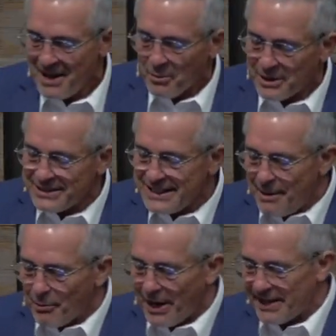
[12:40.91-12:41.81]
We're
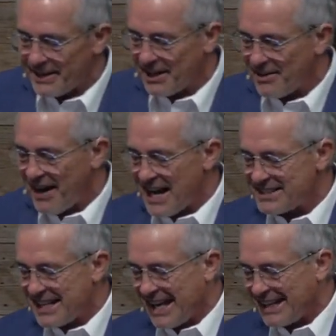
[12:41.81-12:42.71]
liberated in
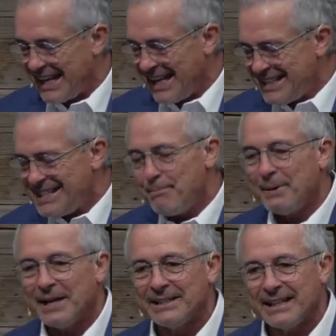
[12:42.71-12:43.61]
Christ and
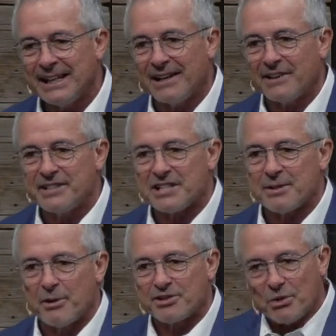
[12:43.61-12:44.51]
independent in our
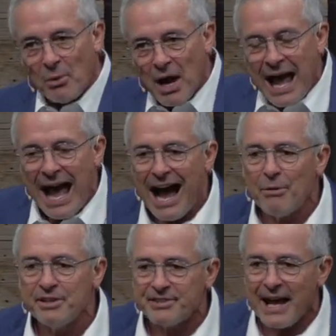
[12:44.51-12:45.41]
testimony. So
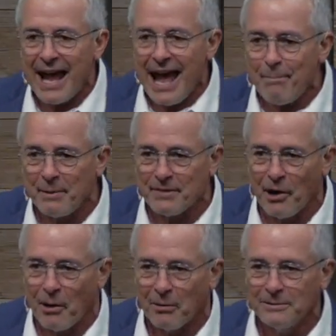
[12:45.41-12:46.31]
how does that happen,
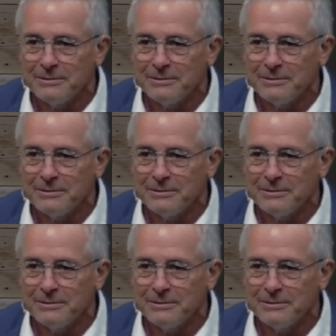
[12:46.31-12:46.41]
though?